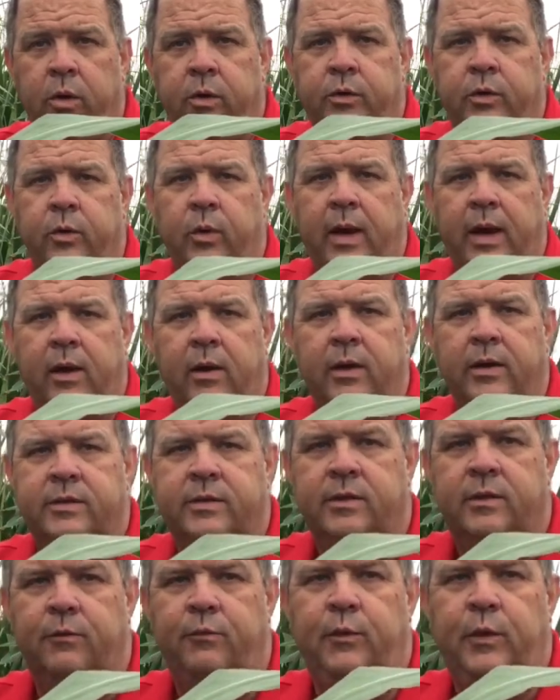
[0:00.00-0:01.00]
to areas
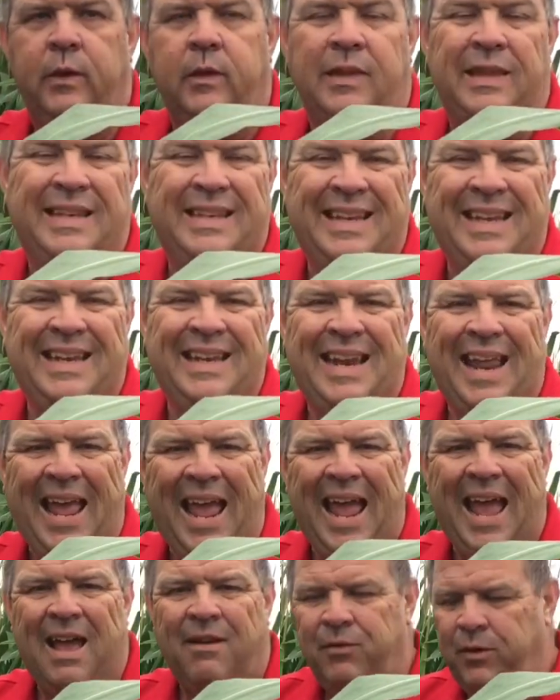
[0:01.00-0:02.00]
of the field that didn't
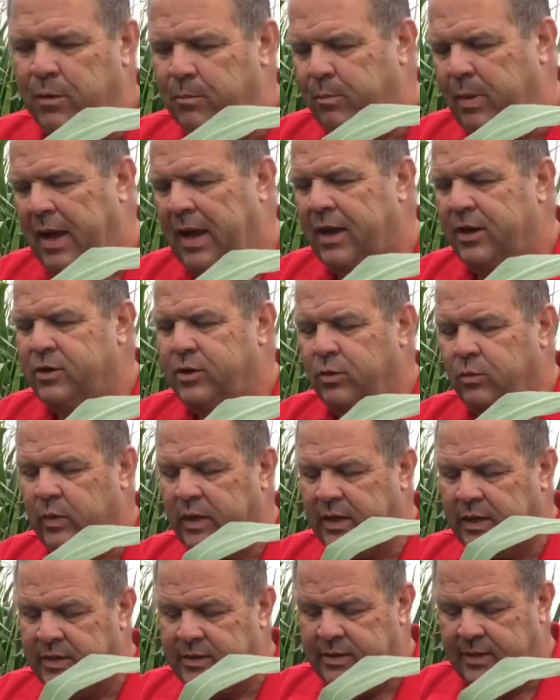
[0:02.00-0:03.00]
have compaction, we
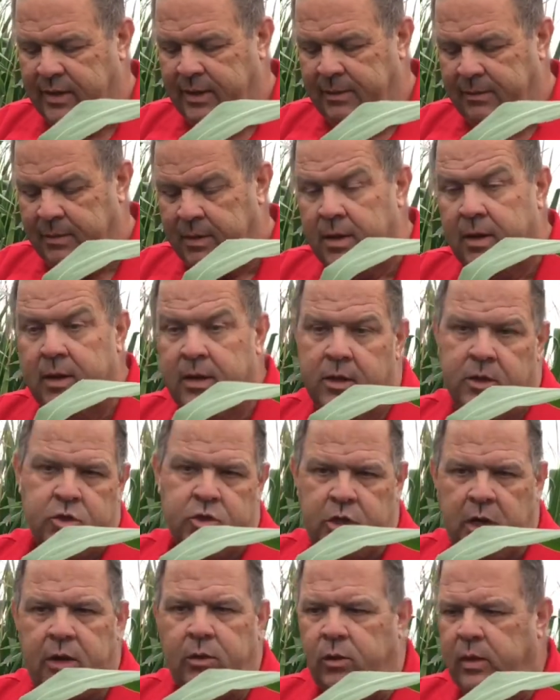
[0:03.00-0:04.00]
can see
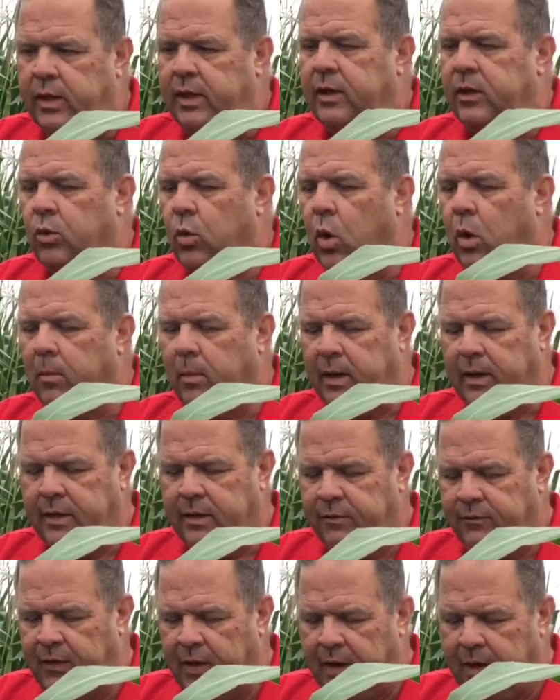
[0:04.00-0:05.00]
generally a normally
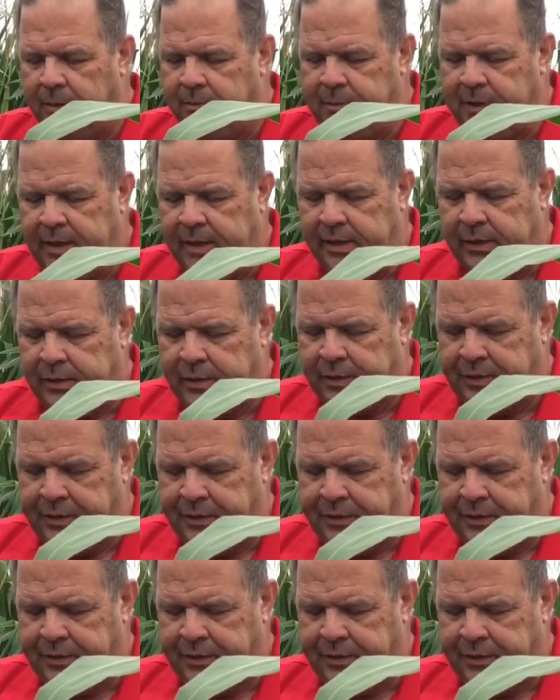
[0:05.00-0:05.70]
developed ear.